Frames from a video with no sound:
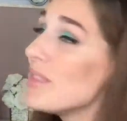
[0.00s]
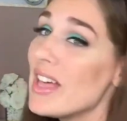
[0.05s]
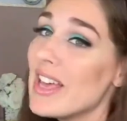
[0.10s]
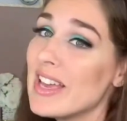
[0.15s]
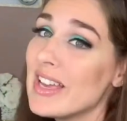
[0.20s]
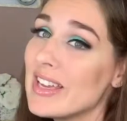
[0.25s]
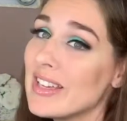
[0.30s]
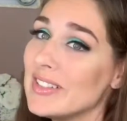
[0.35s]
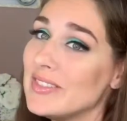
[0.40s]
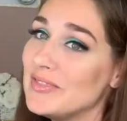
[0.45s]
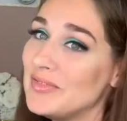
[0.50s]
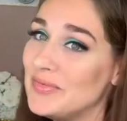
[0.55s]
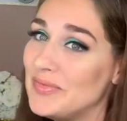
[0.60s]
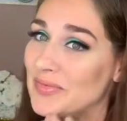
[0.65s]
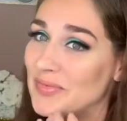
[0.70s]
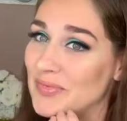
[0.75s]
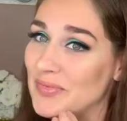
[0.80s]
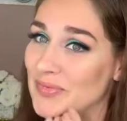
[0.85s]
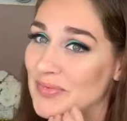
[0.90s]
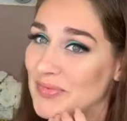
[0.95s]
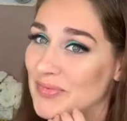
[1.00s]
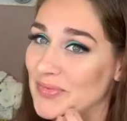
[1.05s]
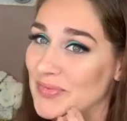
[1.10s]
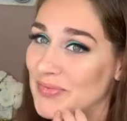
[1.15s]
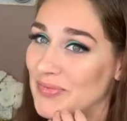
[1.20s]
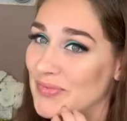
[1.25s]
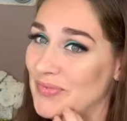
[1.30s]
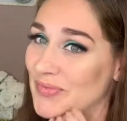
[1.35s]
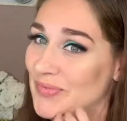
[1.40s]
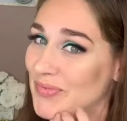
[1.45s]
like,
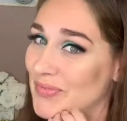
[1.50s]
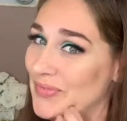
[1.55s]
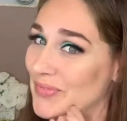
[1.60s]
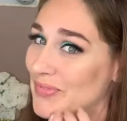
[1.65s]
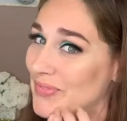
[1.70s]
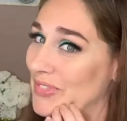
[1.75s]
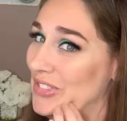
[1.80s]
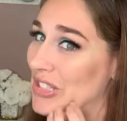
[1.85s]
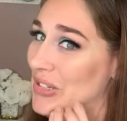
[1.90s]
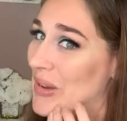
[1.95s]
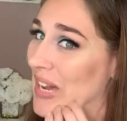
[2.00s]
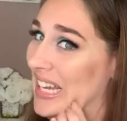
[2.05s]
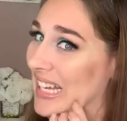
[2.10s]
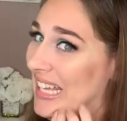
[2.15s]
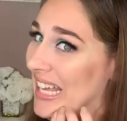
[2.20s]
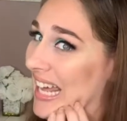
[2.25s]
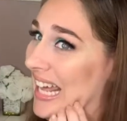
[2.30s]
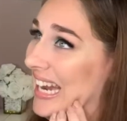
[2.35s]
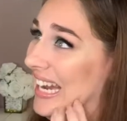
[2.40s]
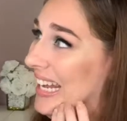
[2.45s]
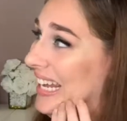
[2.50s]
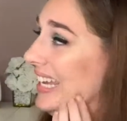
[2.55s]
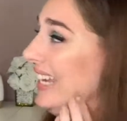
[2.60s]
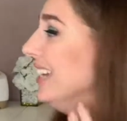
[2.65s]
do I get